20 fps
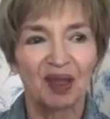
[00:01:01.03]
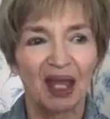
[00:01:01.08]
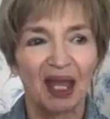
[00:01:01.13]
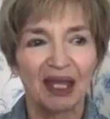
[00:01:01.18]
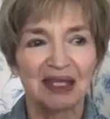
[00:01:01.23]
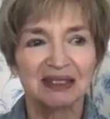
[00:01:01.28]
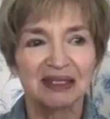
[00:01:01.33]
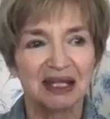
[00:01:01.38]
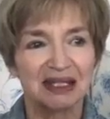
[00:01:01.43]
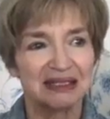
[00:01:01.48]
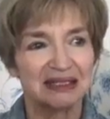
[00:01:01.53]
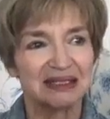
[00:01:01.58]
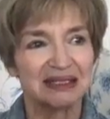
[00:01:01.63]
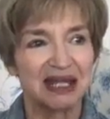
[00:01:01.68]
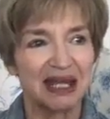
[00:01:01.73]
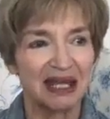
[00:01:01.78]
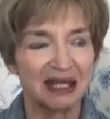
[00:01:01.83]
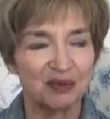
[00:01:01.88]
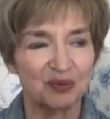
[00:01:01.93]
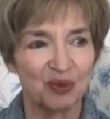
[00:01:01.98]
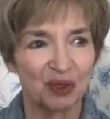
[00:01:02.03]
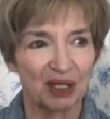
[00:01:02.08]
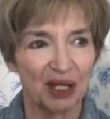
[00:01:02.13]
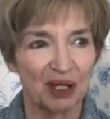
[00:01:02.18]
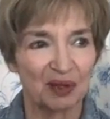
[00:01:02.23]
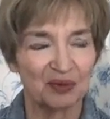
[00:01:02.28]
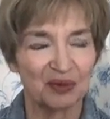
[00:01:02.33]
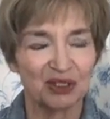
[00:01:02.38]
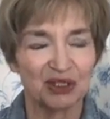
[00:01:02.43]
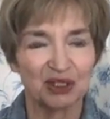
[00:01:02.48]
as I said when I
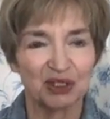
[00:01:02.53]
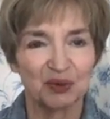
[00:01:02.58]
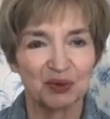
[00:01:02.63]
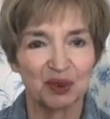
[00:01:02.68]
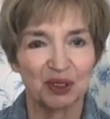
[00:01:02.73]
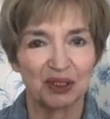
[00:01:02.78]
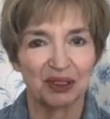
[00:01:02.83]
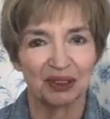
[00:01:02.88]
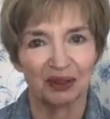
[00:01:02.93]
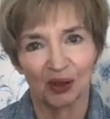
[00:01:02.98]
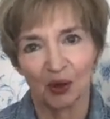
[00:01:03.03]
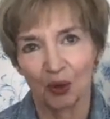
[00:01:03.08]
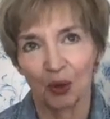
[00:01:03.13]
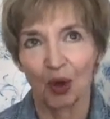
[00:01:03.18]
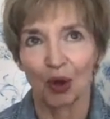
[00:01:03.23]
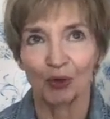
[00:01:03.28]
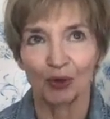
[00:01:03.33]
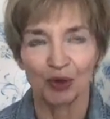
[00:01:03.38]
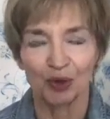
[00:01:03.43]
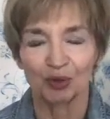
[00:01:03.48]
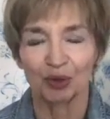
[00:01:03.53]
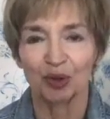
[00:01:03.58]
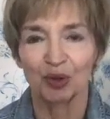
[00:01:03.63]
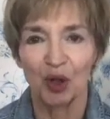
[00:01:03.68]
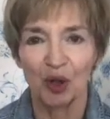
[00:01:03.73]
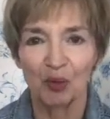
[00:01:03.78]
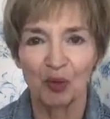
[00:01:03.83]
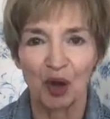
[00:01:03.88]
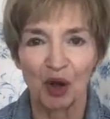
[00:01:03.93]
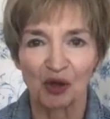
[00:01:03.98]
was doing, quote, the
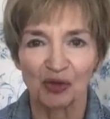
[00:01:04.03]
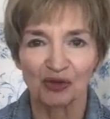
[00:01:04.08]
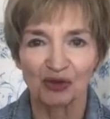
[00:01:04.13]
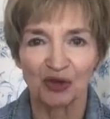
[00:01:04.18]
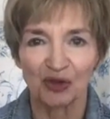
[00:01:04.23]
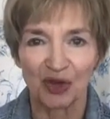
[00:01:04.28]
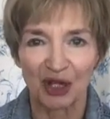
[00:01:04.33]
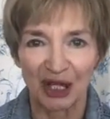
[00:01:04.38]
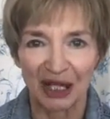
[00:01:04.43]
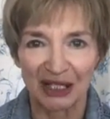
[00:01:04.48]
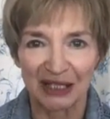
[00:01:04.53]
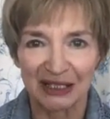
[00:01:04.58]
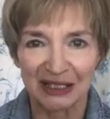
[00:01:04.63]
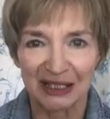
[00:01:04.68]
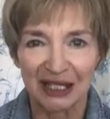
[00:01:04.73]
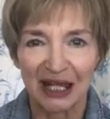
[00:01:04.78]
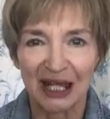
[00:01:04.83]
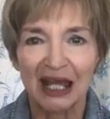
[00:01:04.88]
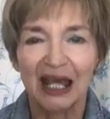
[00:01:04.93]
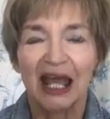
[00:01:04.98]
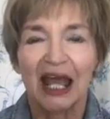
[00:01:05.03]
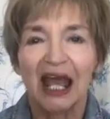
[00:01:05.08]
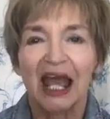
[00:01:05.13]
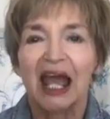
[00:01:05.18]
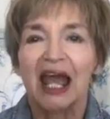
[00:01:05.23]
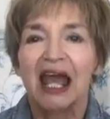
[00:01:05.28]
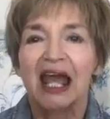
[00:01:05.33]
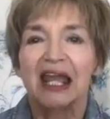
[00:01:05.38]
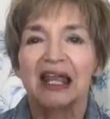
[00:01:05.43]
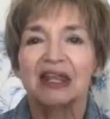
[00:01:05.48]
promo for this,
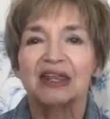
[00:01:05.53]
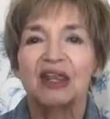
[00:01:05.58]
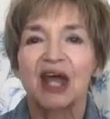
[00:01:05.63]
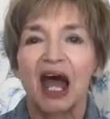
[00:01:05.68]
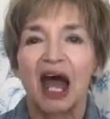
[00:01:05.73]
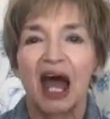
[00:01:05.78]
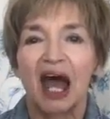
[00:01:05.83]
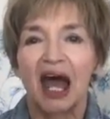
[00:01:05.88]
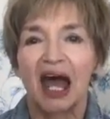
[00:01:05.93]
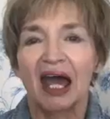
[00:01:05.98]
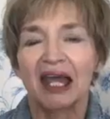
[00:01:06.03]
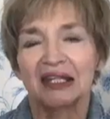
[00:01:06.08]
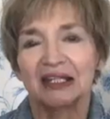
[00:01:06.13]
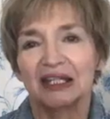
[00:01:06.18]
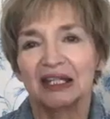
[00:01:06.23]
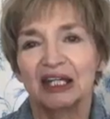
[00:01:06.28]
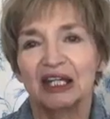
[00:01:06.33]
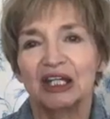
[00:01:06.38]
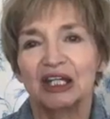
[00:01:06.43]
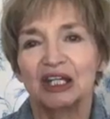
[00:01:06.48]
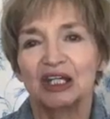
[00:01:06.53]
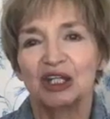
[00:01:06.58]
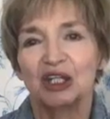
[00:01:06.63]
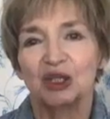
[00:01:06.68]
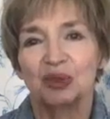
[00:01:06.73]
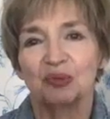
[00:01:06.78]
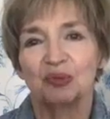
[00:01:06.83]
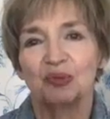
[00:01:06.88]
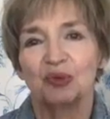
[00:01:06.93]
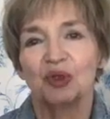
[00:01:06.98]
that
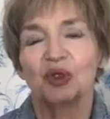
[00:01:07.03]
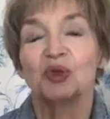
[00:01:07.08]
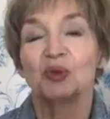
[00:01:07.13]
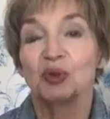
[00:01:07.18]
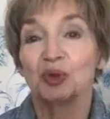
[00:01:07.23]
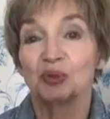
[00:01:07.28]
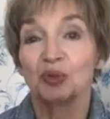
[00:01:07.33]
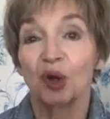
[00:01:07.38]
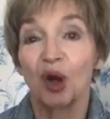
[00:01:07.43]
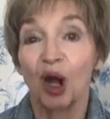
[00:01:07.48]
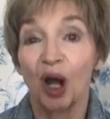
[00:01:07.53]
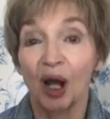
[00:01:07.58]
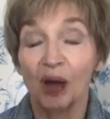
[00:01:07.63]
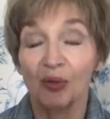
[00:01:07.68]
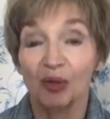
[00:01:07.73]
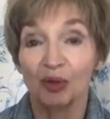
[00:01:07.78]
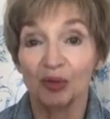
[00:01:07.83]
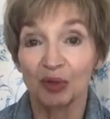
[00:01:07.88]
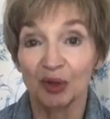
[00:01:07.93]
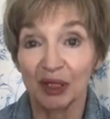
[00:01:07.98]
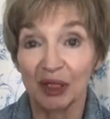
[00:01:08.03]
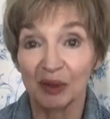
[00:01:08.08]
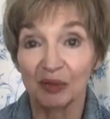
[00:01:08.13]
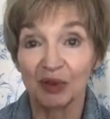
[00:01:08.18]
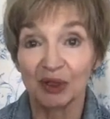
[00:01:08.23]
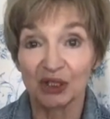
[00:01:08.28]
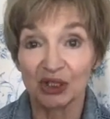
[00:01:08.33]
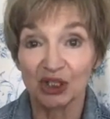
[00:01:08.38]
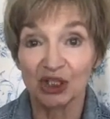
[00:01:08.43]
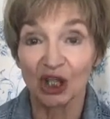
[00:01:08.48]
you would probably
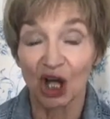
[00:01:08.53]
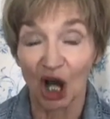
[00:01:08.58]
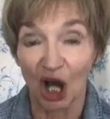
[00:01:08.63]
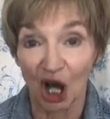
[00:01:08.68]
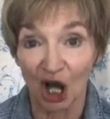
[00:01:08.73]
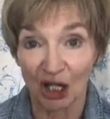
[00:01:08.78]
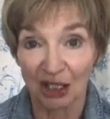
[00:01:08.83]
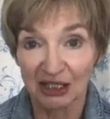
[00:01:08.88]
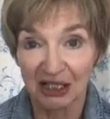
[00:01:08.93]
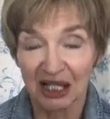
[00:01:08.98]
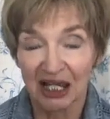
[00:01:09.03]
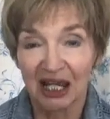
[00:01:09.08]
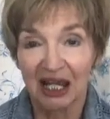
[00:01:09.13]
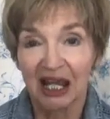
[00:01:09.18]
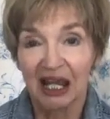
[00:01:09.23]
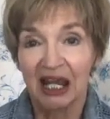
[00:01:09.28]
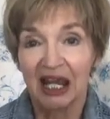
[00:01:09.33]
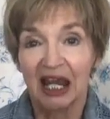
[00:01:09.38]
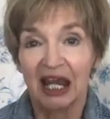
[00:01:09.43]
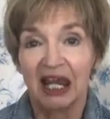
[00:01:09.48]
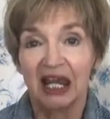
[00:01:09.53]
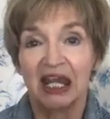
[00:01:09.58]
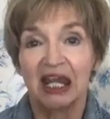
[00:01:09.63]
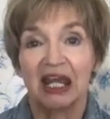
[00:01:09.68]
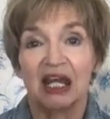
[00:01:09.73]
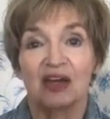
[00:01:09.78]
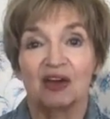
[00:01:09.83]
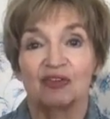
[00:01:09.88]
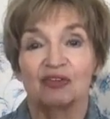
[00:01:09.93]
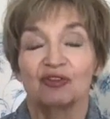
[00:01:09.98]
be shocked
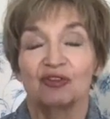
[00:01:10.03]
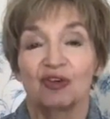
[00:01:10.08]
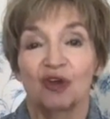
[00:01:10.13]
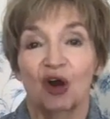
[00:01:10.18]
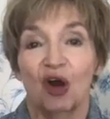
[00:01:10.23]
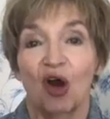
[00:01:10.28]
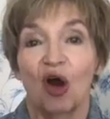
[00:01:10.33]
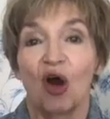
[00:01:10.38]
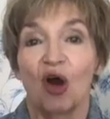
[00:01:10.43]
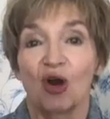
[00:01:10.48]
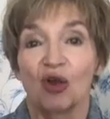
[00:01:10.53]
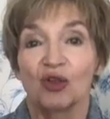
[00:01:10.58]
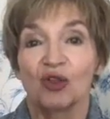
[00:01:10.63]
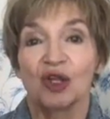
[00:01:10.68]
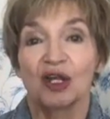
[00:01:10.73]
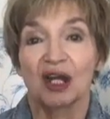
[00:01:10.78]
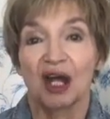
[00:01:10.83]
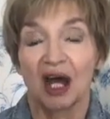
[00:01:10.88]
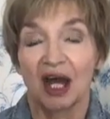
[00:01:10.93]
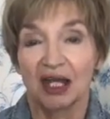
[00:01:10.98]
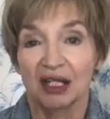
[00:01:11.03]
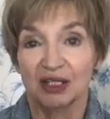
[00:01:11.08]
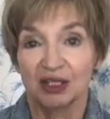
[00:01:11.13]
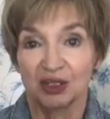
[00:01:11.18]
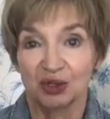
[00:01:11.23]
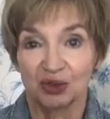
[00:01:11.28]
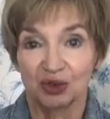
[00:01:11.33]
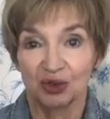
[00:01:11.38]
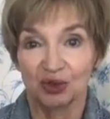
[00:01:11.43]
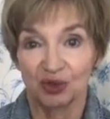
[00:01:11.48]
if for all that I
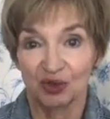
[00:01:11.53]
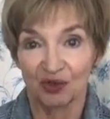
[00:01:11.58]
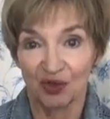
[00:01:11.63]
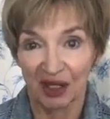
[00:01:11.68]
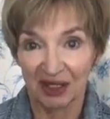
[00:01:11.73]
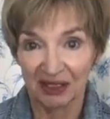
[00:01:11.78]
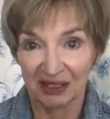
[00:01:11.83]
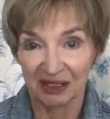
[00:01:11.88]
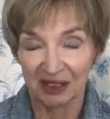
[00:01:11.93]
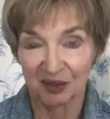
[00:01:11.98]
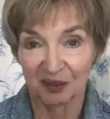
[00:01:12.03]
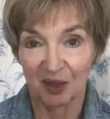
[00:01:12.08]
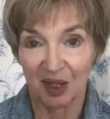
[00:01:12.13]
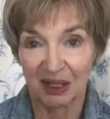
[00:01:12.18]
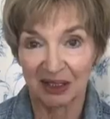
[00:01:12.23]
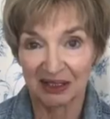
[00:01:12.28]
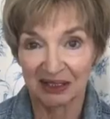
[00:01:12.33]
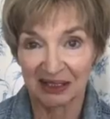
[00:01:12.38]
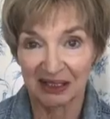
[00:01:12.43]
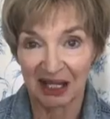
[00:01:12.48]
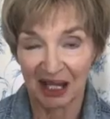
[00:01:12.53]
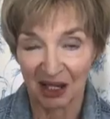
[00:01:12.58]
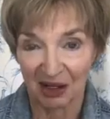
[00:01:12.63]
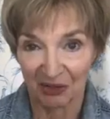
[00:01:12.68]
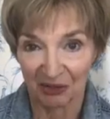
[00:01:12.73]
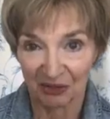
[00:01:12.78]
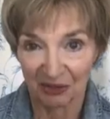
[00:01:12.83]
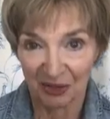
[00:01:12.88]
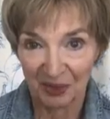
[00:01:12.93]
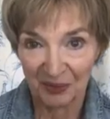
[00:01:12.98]
do to invest in
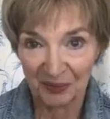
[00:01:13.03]
myself.